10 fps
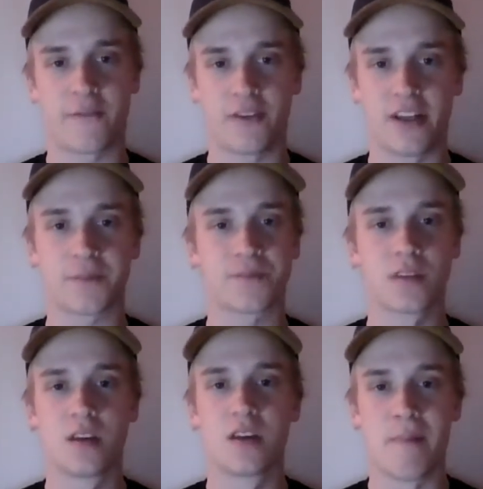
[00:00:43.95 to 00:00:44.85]
I feel like
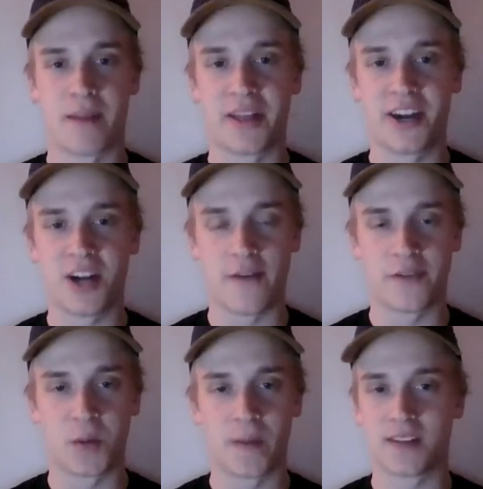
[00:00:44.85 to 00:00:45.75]
he might have played it off a
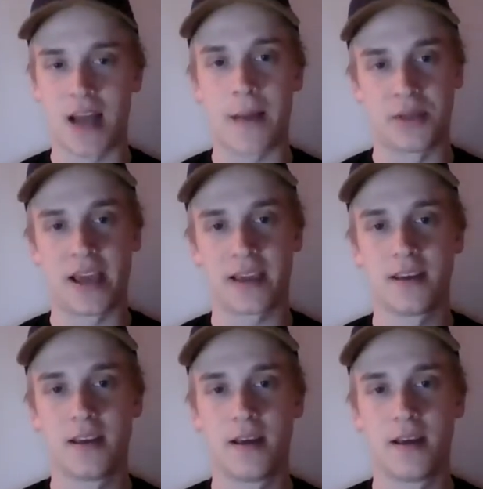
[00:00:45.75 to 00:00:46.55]
little bit to not play,